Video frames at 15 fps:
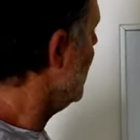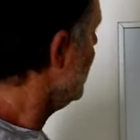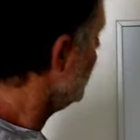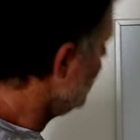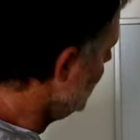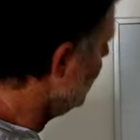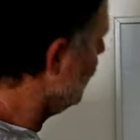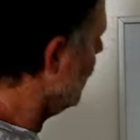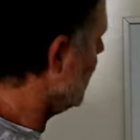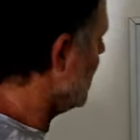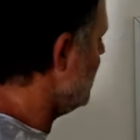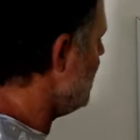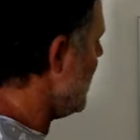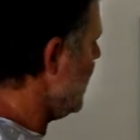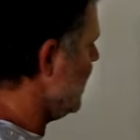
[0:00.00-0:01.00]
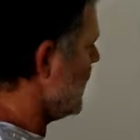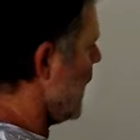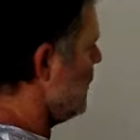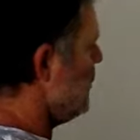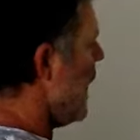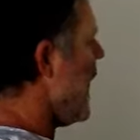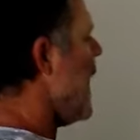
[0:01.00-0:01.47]
you wanna make a
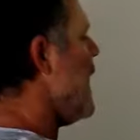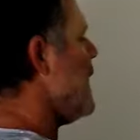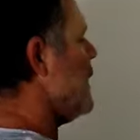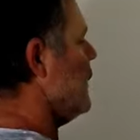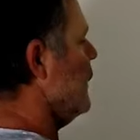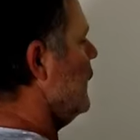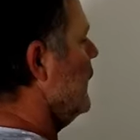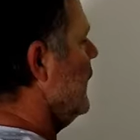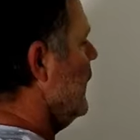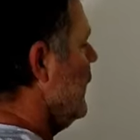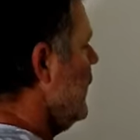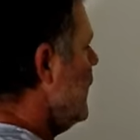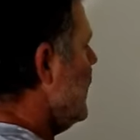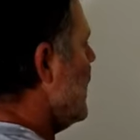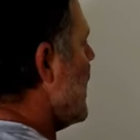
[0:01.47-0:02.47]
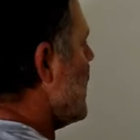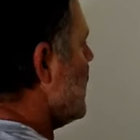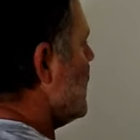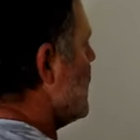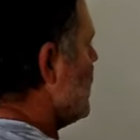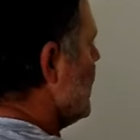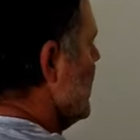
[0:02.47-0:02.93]
pattern in and out
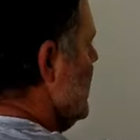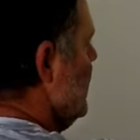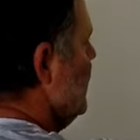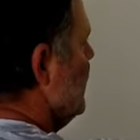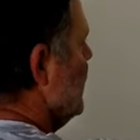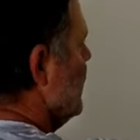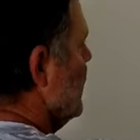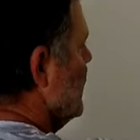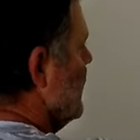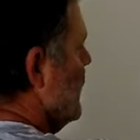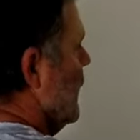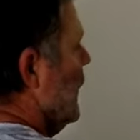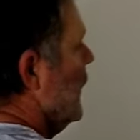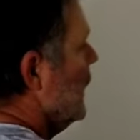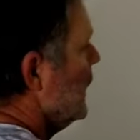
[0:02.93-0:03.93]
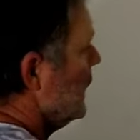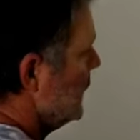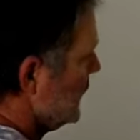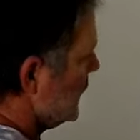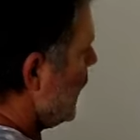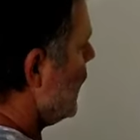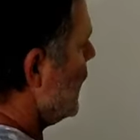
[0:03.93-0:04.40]
of the reef,
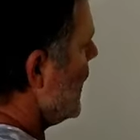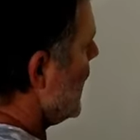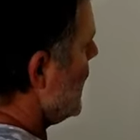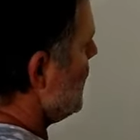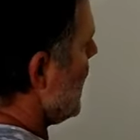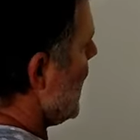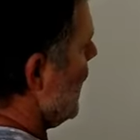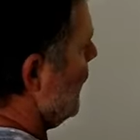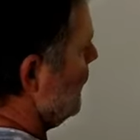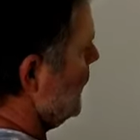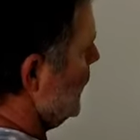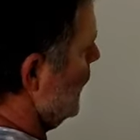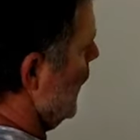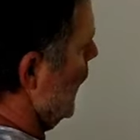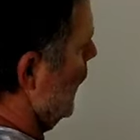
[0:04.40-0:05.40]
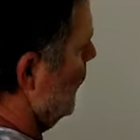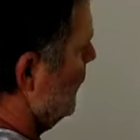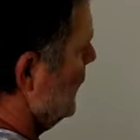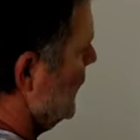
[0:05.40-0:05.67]
start at about, you know,